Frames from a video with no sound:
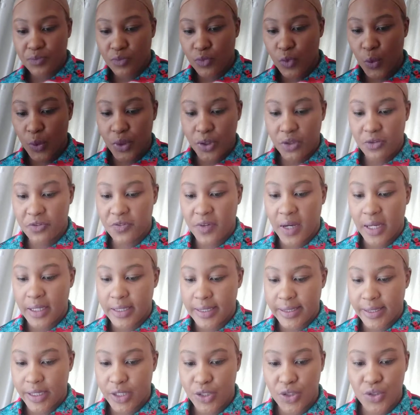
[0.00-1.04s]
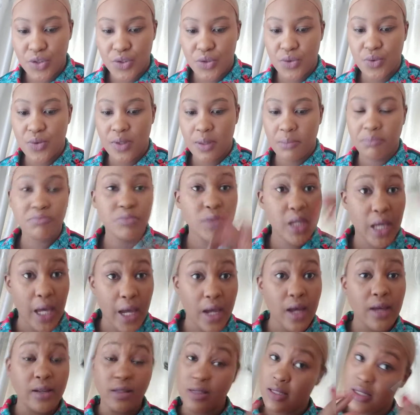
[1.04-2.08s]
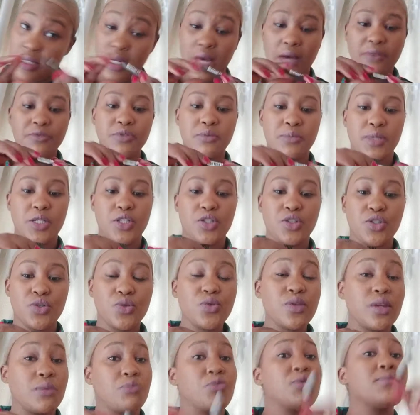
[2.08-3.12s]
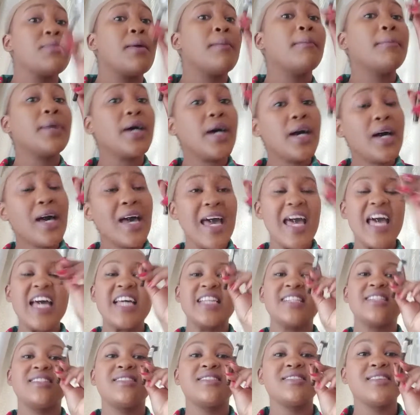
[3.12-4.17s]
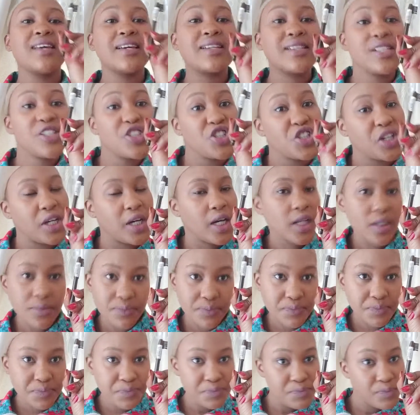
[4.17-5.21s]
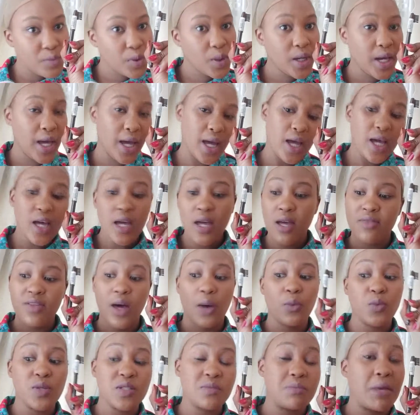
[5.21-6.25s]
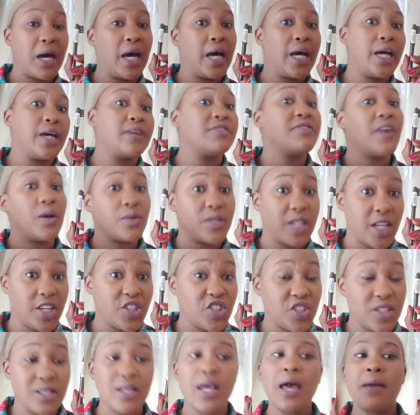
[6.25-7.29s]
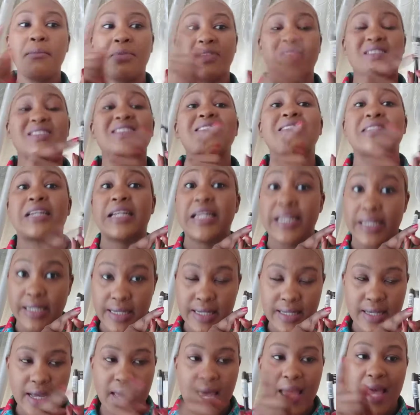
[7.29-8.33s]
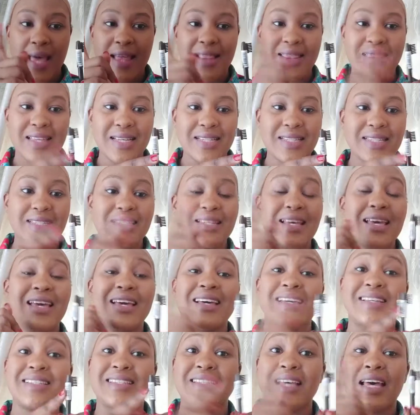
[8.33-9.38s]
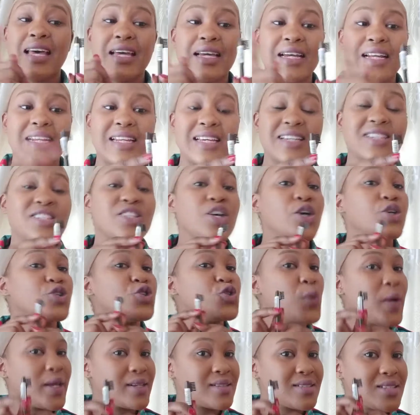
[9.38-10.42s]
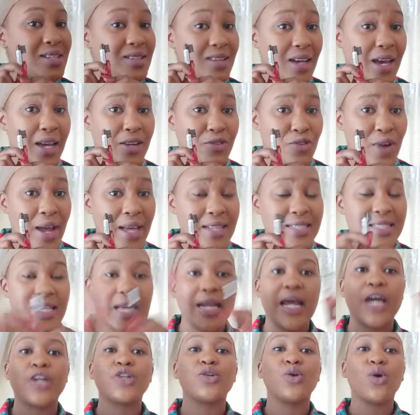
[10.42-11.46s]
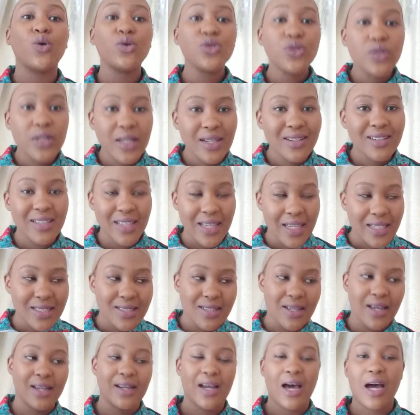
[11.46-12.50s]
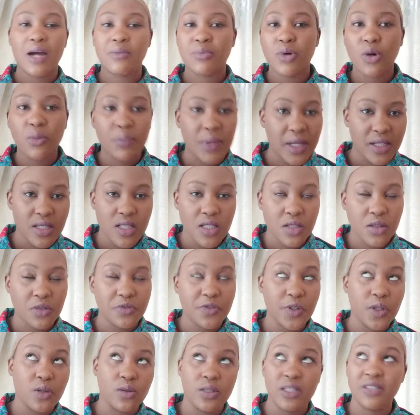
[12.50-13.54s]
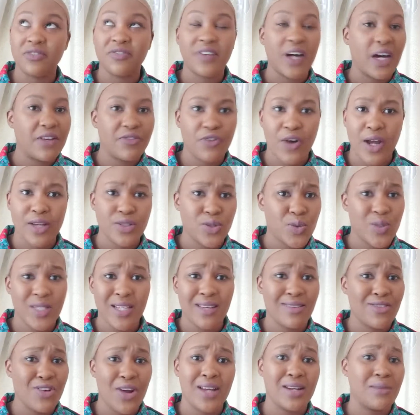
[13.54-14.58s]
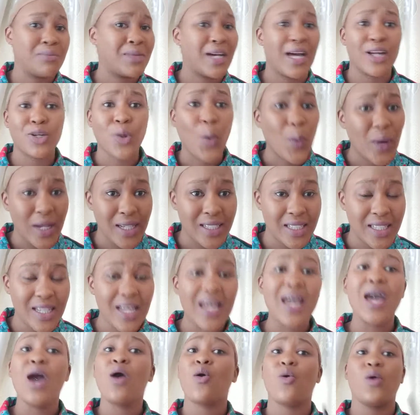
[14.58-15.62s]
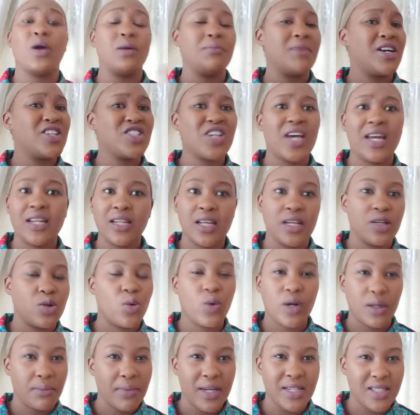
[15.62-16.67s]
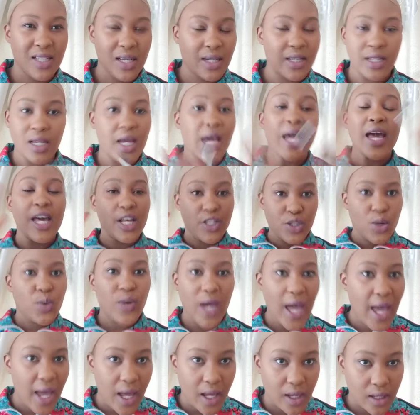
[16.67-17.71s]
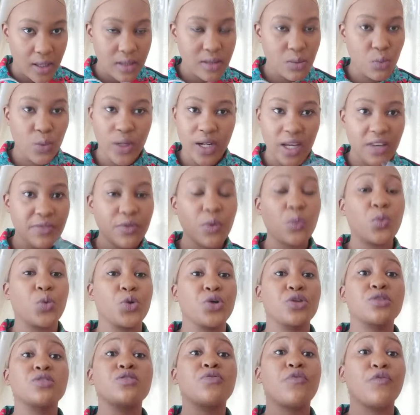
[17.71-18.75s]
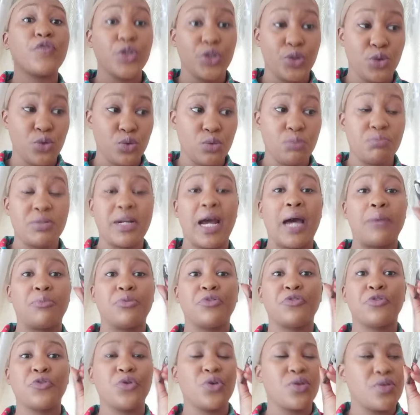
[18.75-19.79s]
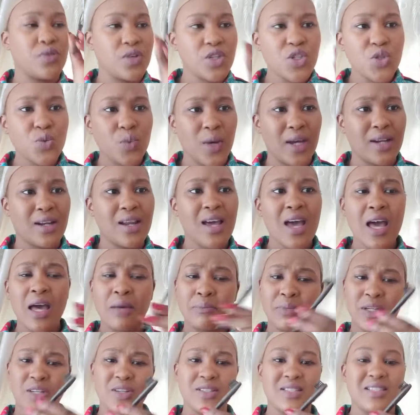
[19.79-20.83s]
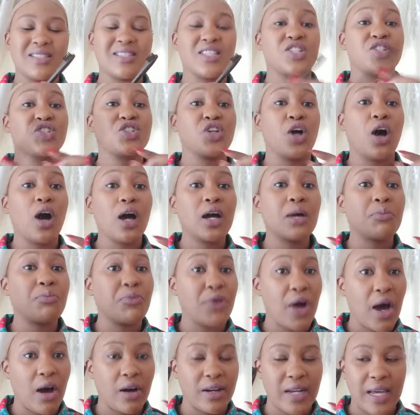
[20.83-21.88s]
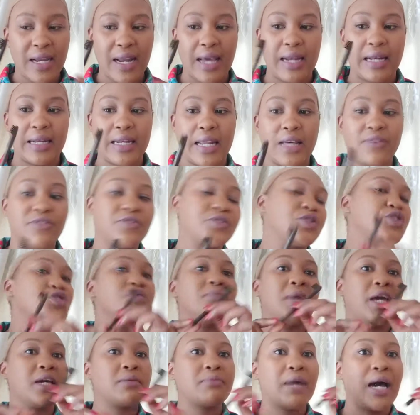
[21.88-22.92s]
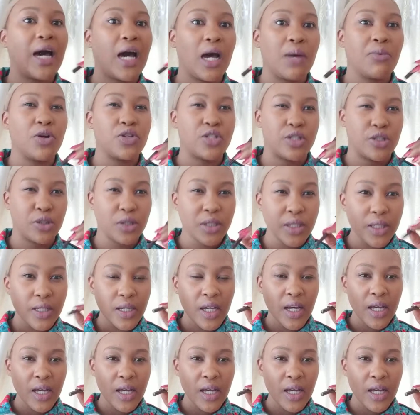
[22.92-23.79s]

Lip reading: when you finally get to do them. Okay, and it's time for me to do them. Remember, Signature. Okay, that was my foundation, but this is Clicks. This is Clicks, 29 rands, and I know you can get an eyebrow pencil for only 5 rands or 10 rand emgaqweni or emashayini or emandiyeni. It's okay, whatever works for you, but I prefer this one because it's a dark brown and I love to make my eyebrows look